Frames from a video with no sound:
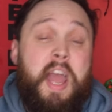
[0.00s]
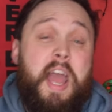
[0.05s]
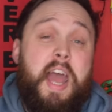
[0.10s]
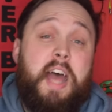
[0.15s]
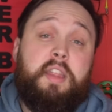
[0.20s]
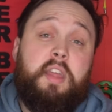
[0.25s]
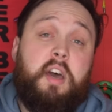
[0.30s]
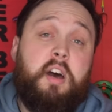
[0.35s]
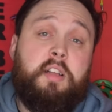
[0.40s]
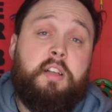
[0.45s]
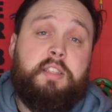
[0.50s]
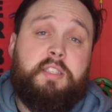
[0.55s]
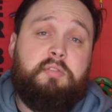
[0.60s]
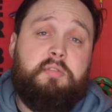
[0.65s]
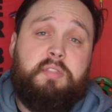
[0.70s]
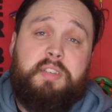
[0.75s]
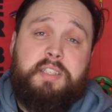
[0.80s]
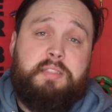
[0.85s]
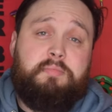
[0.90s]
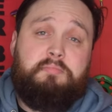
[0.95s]
And the answer
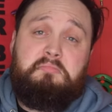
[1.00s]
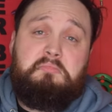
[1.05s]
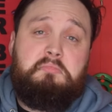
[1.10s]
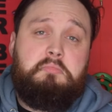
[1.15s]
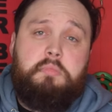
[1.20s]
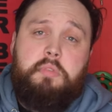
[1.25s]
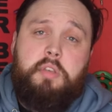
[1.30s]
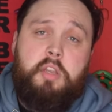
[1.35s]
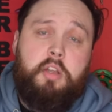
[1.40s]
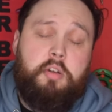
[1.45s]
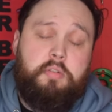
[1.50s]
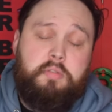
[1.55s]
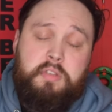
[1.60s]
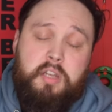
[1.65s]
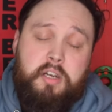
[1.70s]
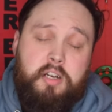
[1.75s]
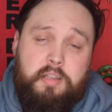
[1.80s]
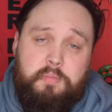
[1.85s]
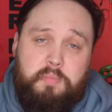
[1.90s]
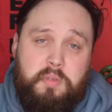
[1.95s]
is no
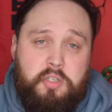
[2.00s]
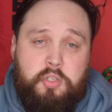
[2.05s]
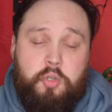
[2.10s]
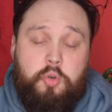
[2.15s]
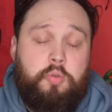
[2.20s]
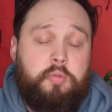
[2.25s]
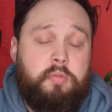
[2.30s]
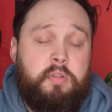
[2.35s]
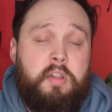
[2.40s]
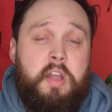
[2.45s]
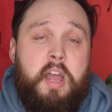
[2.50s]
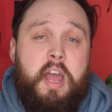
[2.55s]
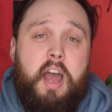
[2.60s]
time at all.